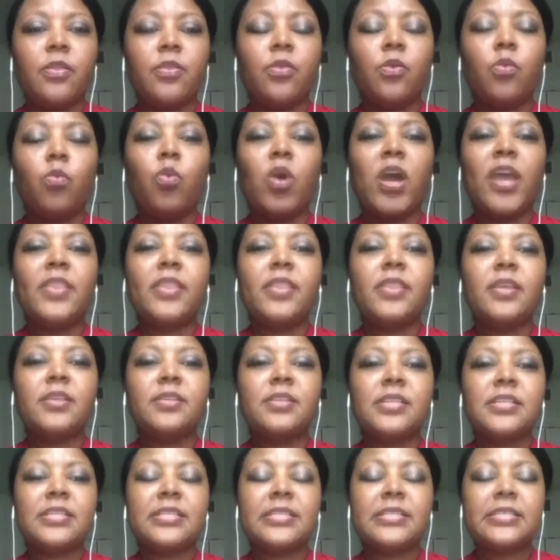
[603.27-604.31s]
the way that
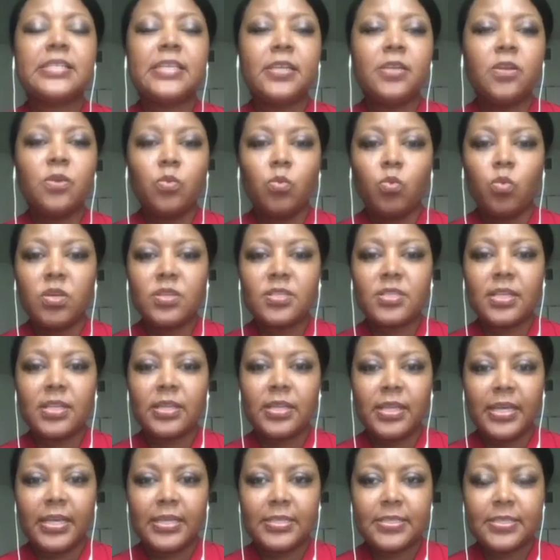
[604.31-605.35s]
the Senate was
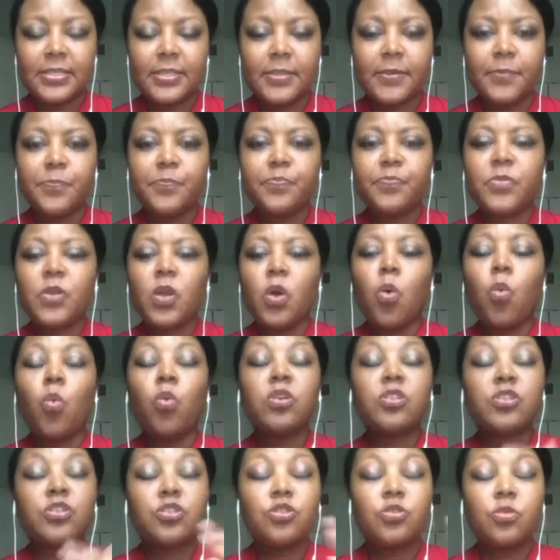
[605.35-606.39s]
elected
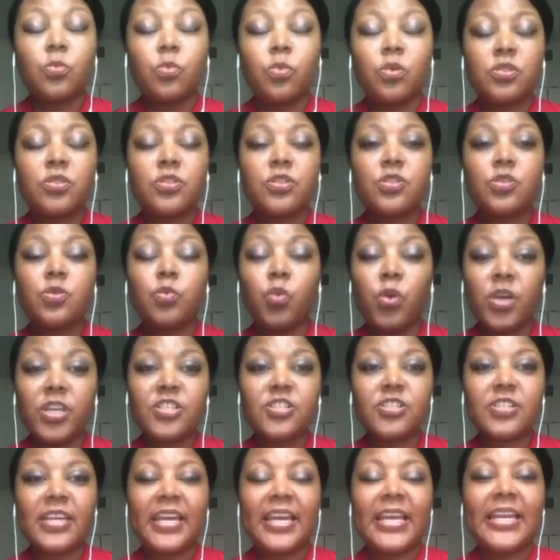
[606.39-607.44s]
was
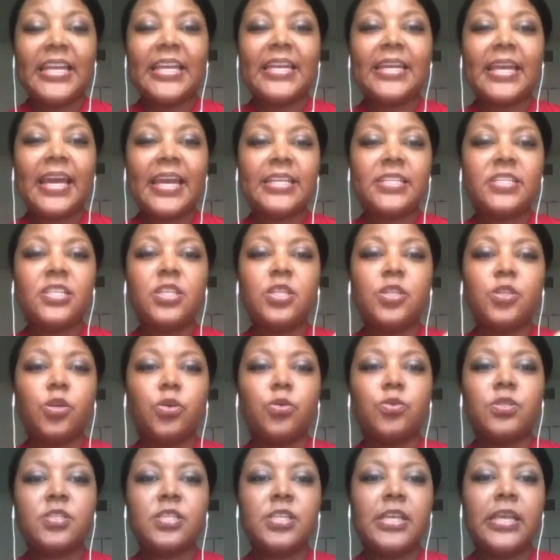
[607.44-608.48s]
switched, and in
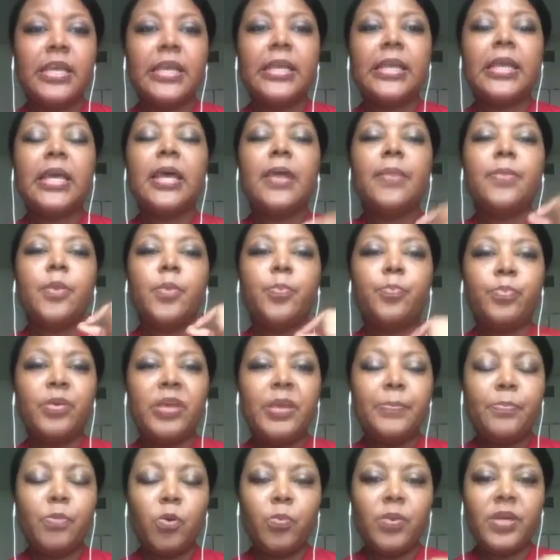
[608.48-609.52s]
1913, the
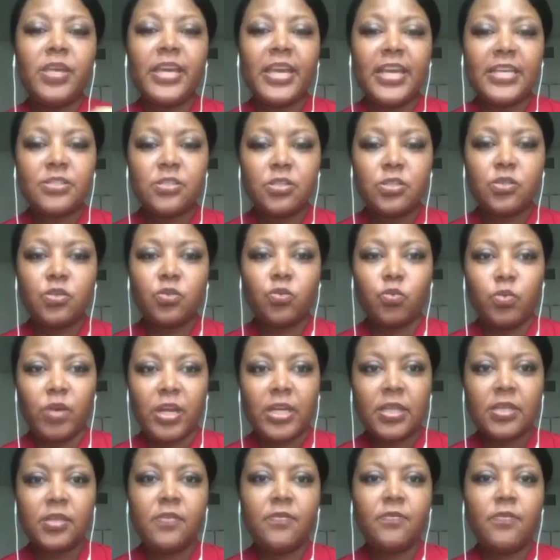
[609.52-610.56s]
people began to
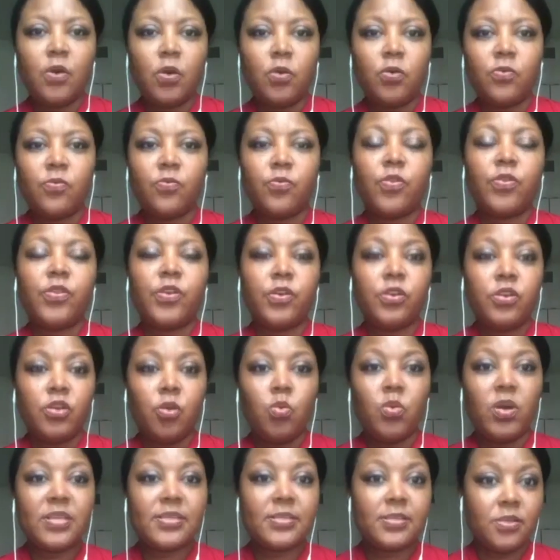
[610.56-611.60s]
directly vote for their
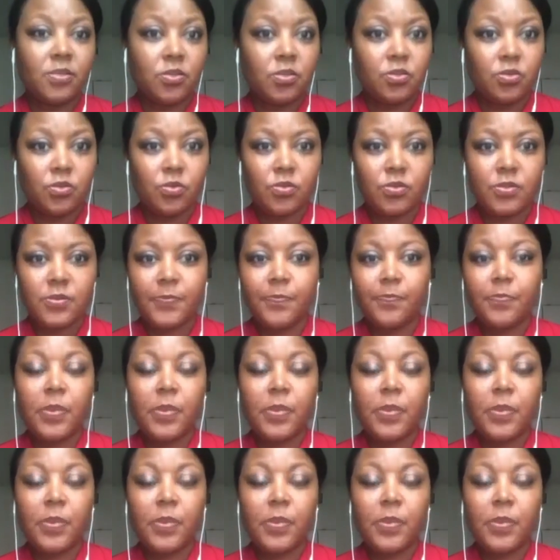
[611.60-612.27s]
U.S. senators.